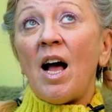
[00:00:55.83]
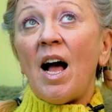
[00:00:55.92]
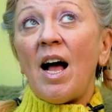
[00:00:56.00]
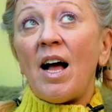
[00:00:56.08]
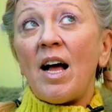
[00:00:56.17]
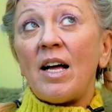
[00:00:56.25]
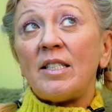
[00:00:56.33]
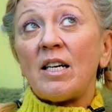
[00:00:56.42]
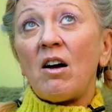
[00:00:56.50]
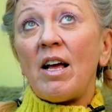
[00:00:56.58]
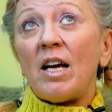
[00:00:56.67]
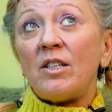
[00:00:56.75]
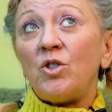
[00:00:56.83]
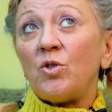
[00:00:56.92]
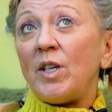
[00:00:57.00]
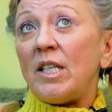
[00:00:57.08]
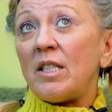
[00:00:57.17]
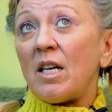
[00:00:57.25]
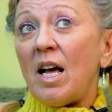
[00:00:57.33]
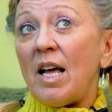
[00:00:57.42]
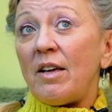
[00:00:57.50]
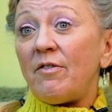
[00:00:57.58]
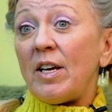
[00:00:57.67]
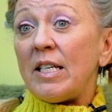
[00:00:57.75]
And I had joined
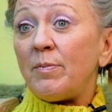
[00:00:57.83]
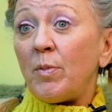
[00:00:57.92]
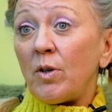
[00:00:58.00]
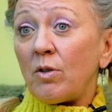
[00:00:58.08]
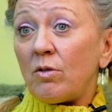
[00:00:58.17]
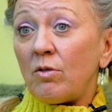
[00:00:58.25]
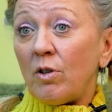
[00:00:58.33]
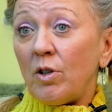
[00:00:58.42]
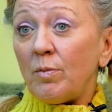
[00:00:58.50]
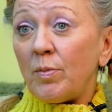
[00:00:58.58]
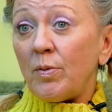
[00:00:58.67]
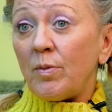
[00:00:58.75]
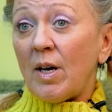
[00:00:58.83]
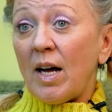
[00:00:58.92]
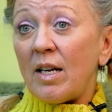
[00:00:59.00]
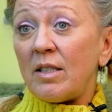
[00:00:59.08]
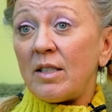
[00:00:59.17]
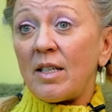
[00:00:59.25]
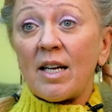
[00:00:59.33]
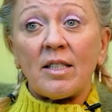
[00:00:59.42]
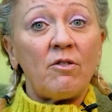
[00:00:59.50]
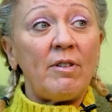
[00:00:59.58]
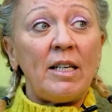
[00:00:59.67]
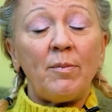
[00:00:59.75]
a Facebook group, and
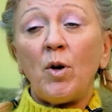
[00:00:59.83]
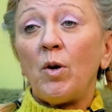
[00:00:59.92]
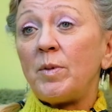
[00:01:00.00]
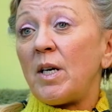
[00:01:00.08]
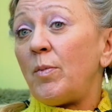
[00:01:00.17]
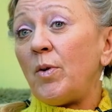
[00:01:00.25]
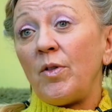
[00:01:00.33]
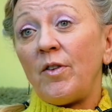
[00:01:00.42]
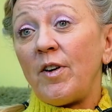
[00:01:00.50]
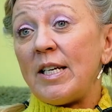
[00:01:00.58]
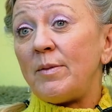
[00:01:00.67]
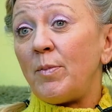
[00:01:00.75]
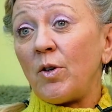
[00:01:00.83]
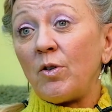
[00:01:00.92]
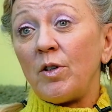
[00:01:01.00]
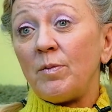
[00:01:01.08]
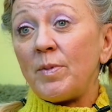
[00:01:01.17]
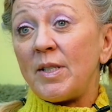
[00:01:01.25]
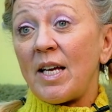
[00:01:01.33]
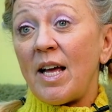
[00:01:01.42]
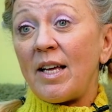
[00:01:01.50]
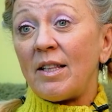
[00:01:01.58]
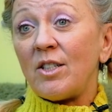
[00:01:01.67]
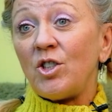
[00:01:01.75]
Katerina popped up on the Facebook group
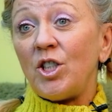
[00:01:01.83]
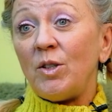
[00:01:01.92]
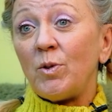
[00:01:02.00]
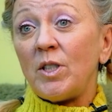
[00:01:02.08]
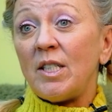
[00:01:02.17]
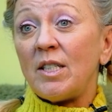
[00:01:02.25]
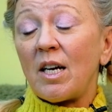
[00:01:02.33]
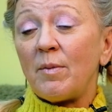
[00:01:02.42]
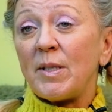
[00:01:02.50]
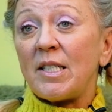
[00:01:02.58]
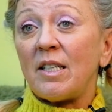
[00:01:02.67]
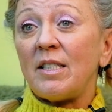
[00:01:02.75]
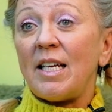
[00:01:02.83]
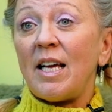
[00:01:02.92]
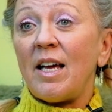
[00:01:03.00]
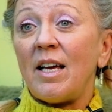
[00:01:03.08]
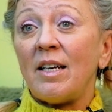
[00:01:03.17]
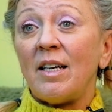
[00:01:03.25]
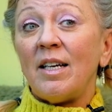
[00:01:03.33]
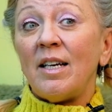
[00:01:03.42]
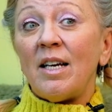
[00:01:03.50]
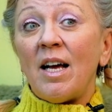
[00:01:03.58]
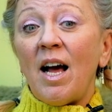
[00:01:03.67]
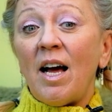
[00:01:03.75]
saying that she wanted to come and study here.
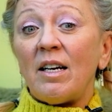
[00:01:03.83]
And